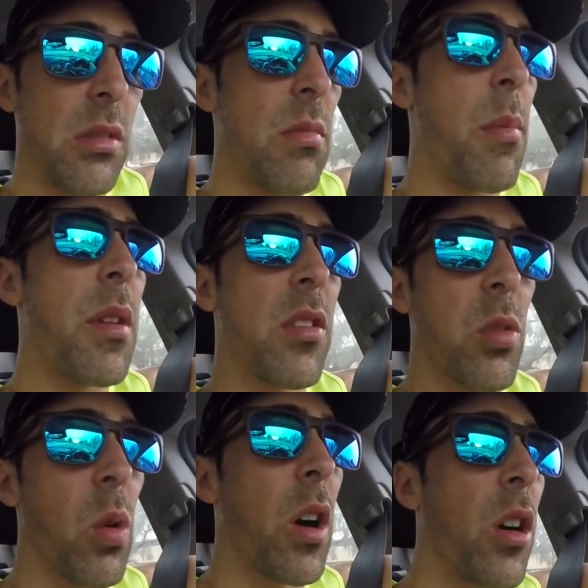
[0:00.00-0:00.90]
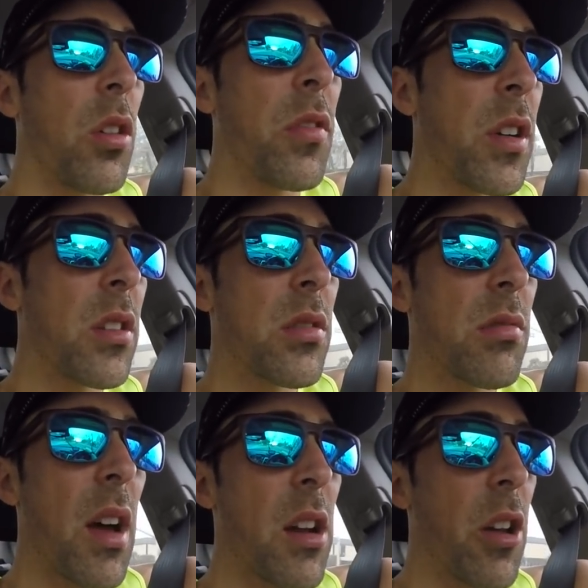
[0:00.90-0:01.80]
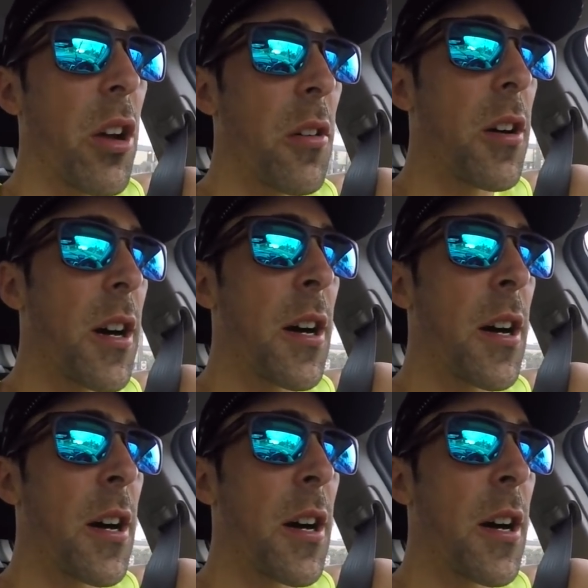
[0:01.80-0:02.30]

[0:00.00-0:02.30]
maybe 12, I don't know.